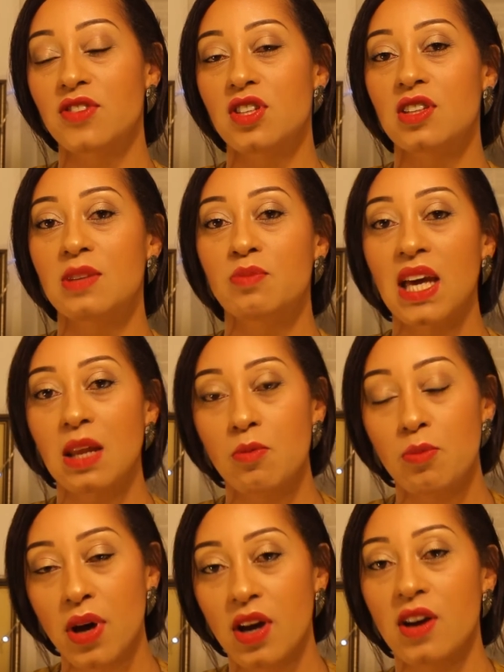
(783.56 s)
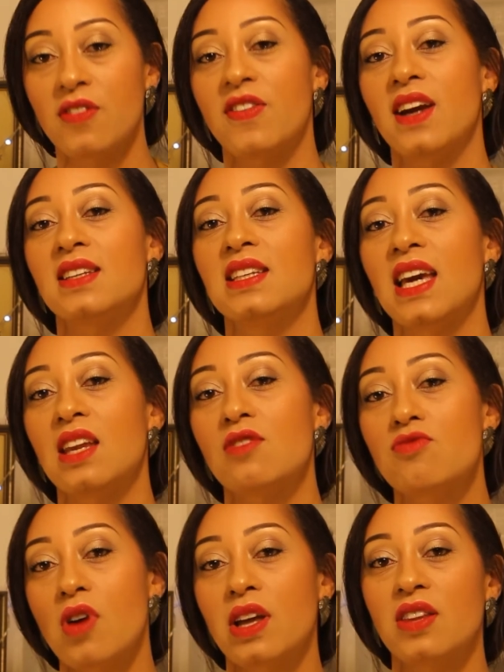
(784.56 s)
to get it perfect and get
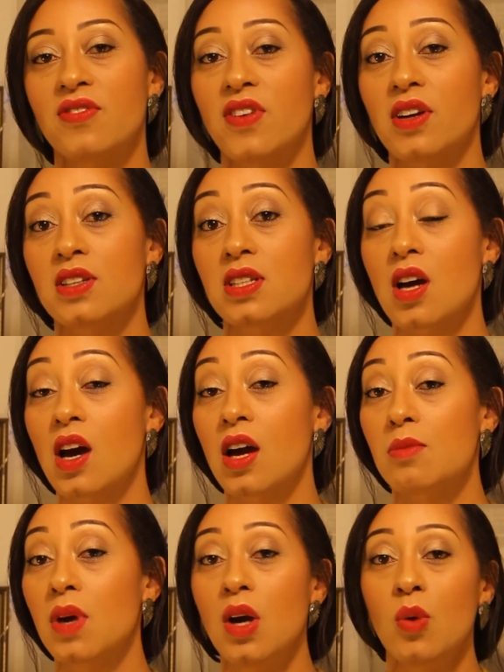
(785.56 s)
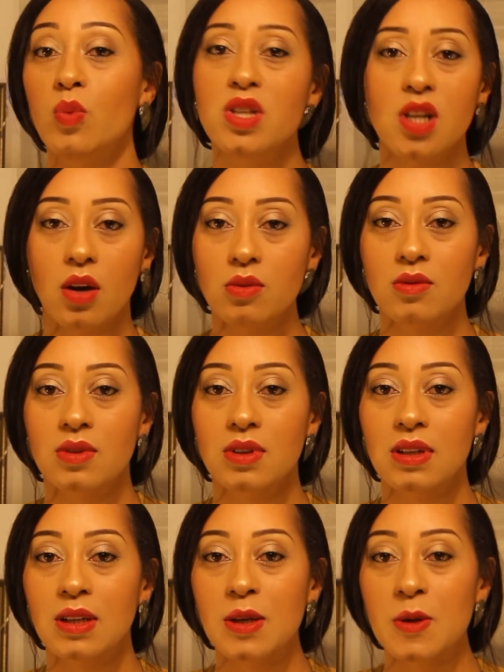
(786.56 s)
it right the first time. We don't.
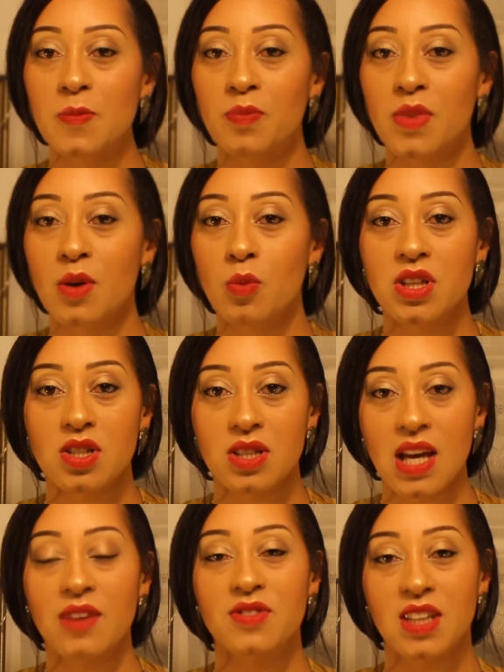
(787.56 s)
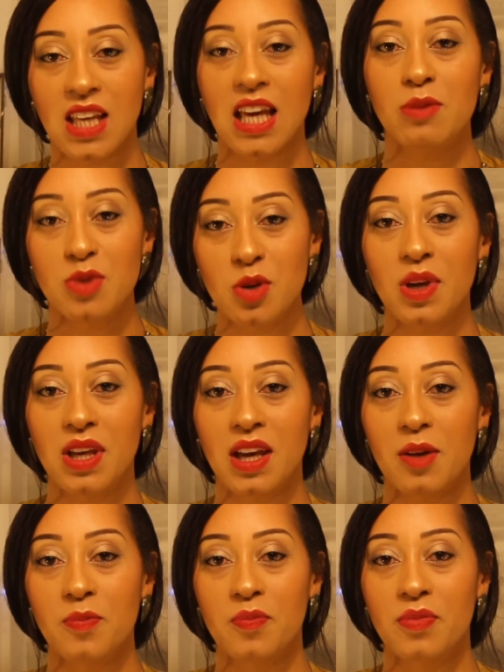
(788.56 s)
We just have to keep doing
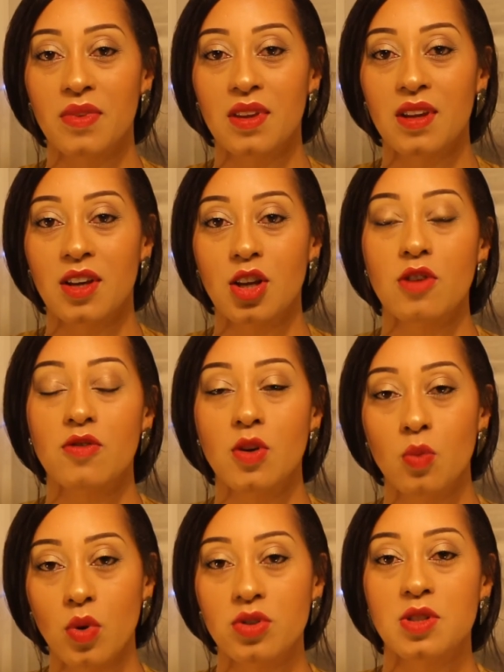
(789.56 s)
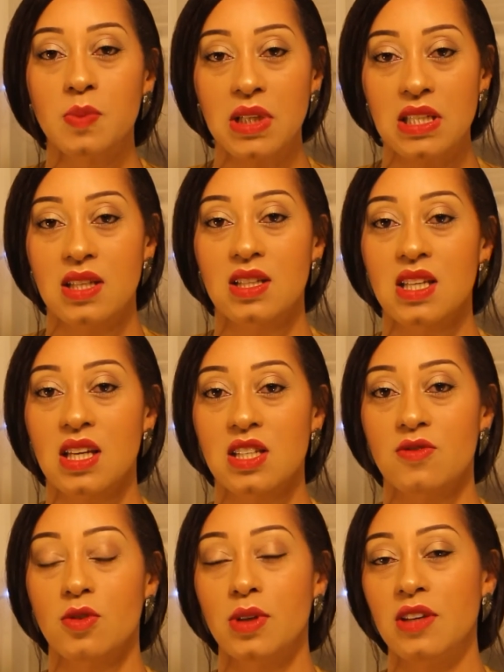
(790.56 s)
it. If you want to be
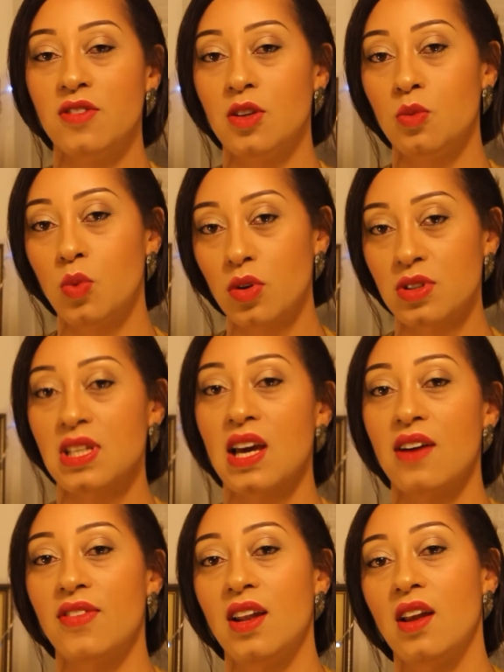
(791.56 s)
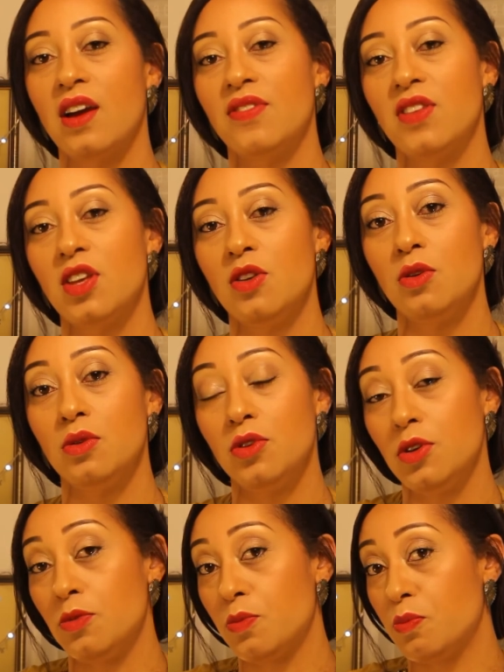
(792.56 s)
successful, if you want to have the life that
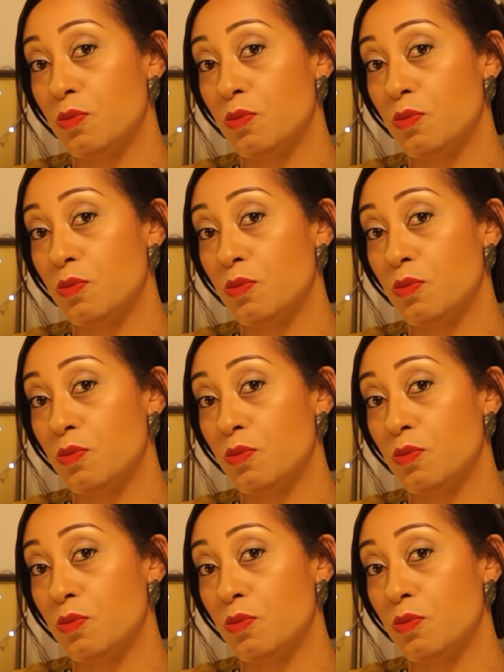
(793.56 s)
you